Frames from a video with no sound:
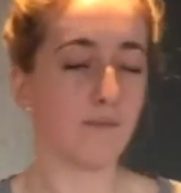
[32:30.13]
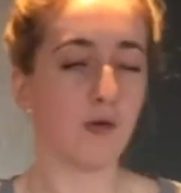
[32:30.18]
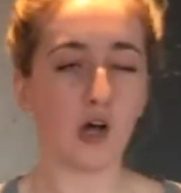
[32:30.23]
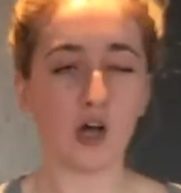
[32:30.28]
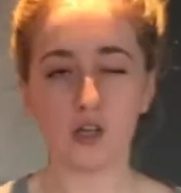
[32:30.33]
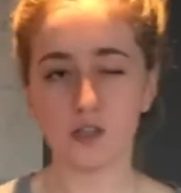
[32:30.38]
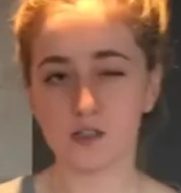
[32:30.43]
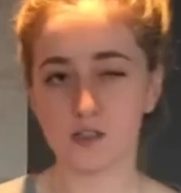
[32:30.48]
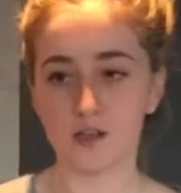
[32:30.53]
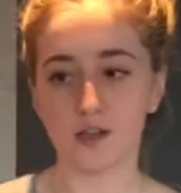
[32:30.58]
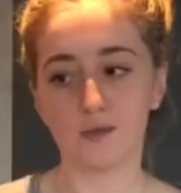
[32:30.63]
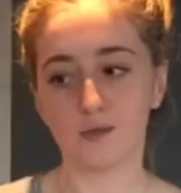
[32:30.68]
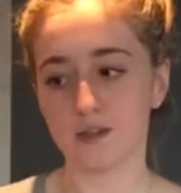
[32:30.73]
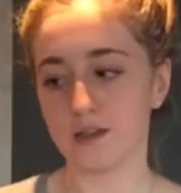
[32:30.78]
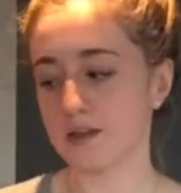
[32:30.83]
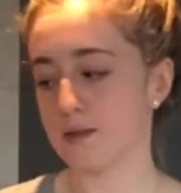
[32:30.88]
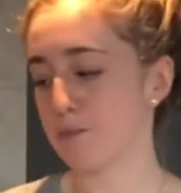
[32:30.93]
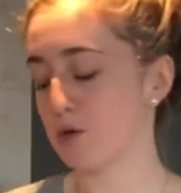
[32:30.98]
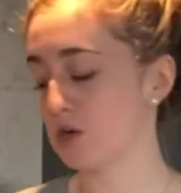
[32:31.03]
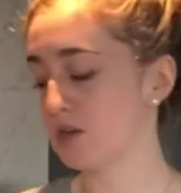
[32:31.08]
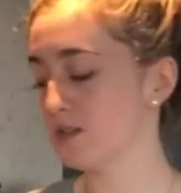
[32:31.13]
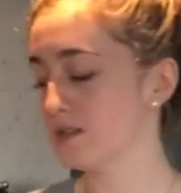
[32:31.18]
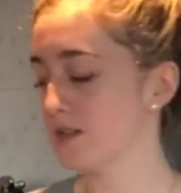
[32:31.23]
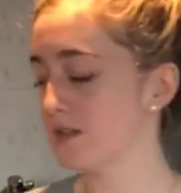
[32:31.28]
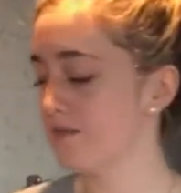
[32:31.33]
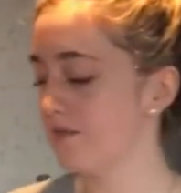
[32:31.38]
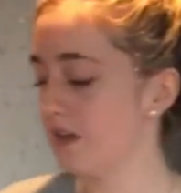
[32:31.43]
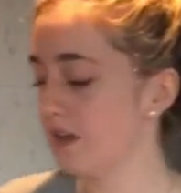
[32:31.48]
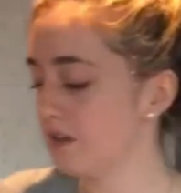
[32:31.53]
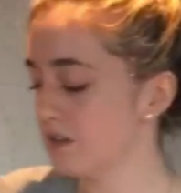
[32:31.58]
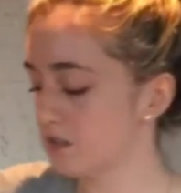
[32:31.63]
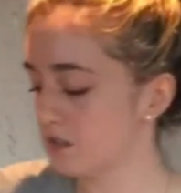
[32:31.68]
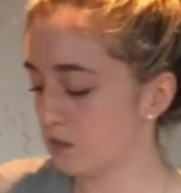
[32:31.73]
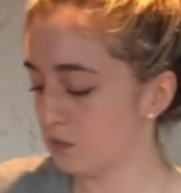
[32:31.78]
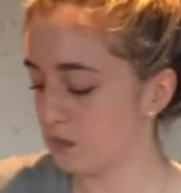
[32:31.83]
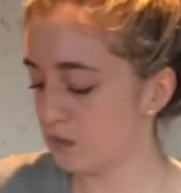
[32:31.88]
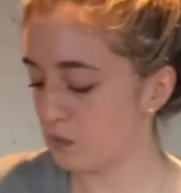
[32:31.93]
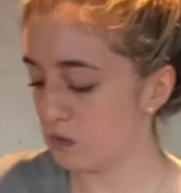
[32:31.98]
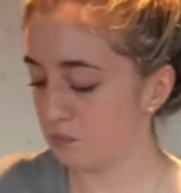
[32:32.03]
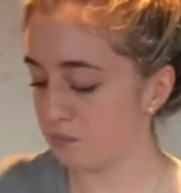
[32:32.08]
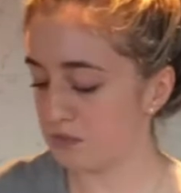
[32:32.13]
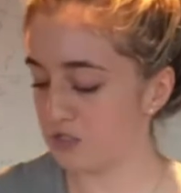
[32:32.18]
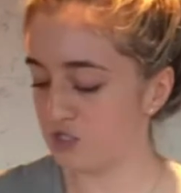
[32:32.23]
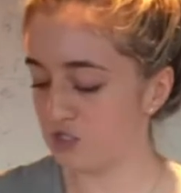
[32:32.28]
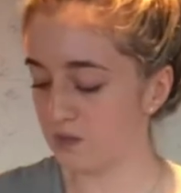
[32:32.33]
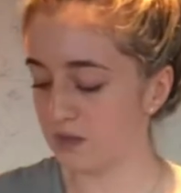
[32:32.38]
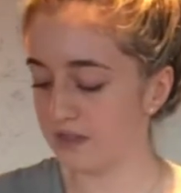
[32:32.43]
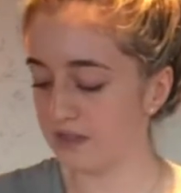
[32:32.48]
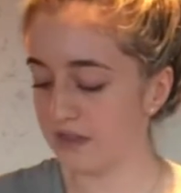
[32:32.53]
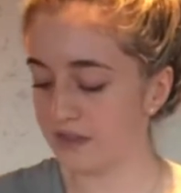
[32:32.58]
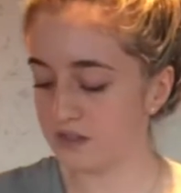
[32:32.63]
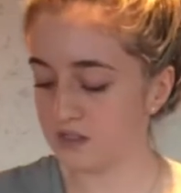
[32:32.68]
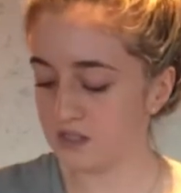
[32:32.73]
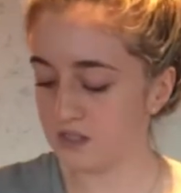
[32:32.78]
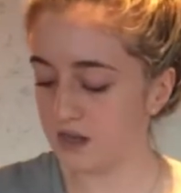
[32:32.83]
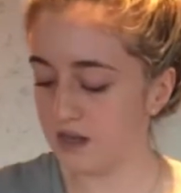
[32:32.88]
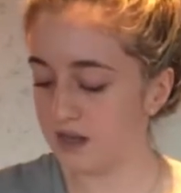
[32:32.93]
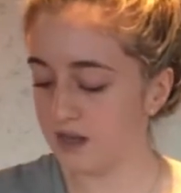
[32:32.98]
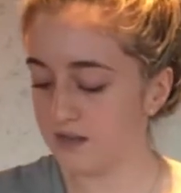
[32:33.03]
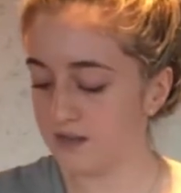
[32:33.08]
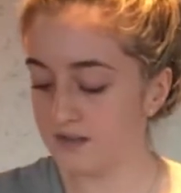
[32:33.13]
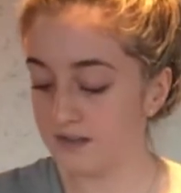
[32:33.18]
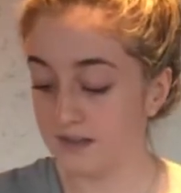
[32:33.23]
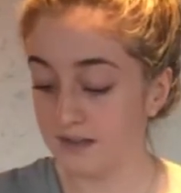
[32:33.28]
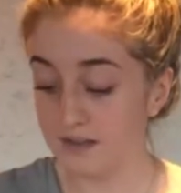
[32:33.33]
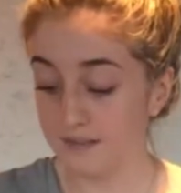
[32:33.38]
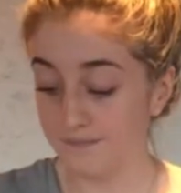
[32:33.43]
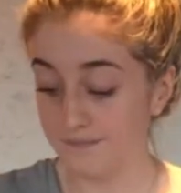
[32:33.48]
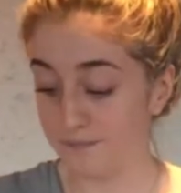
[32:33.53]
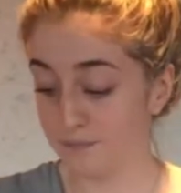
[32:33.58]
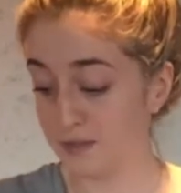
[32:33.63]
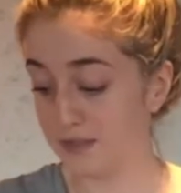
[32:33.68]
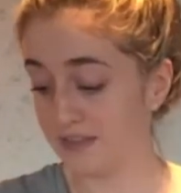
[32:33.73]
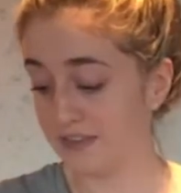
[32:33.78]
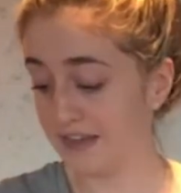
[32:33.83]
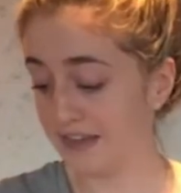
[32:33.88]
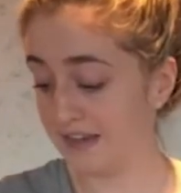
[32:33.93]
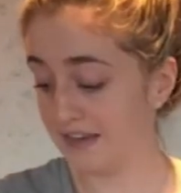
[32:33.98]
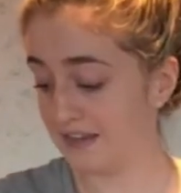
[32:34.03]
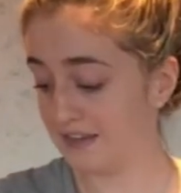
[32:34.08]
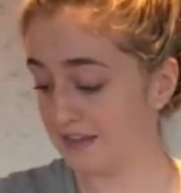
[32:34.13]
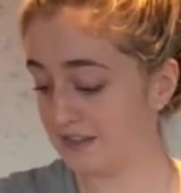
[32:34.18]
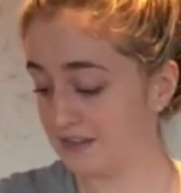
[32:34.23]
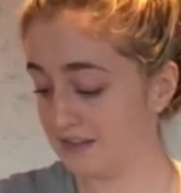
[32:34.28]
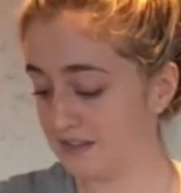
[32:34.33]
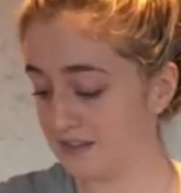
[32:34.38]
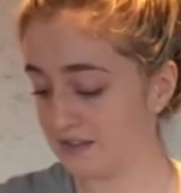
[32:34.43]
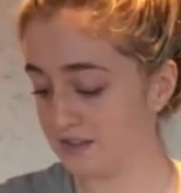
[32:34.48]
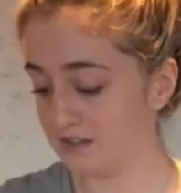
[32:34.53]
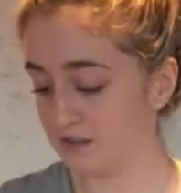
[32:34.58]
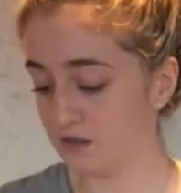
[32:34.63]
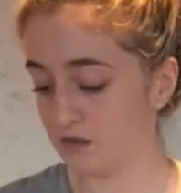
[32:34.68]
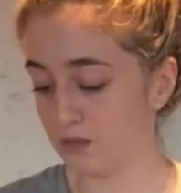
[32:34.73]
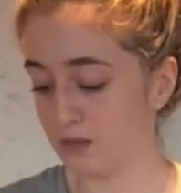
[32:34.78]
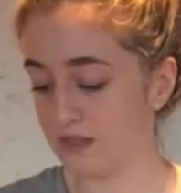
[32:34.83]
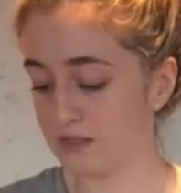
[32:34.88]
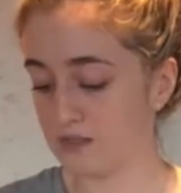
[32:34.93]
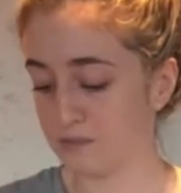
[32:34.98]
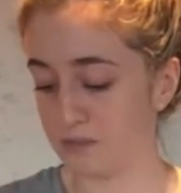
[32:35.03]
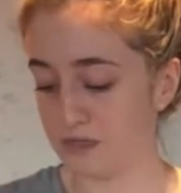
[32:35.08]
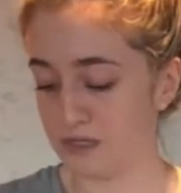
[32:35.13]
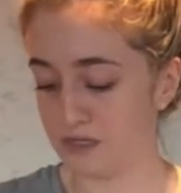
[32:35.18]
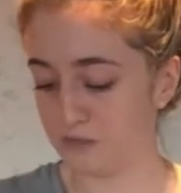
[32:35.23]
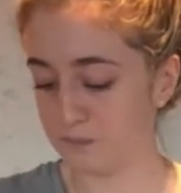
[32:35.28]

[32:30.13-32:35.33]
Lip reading: Paul's not really a parsley fan, so we won't be doing that today, but that is the recipe.